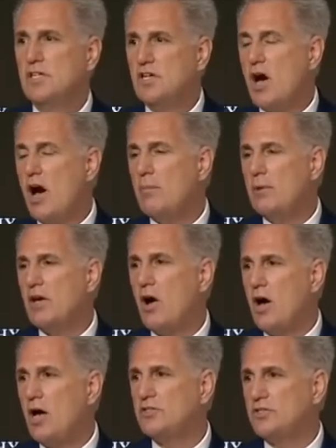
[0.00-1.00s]
in common
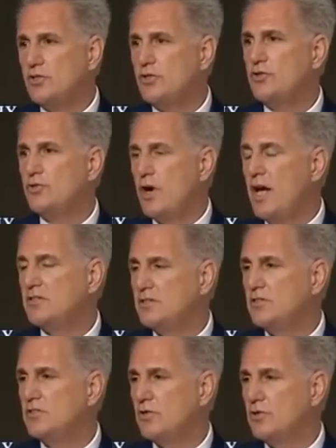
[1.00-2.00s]
cause to
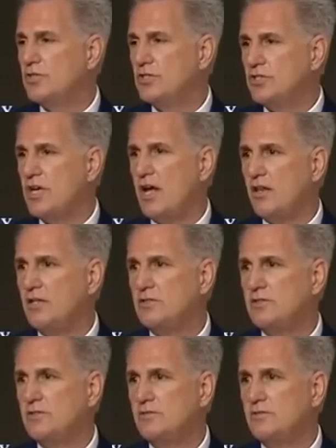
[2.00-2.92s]
address this urgent challenge.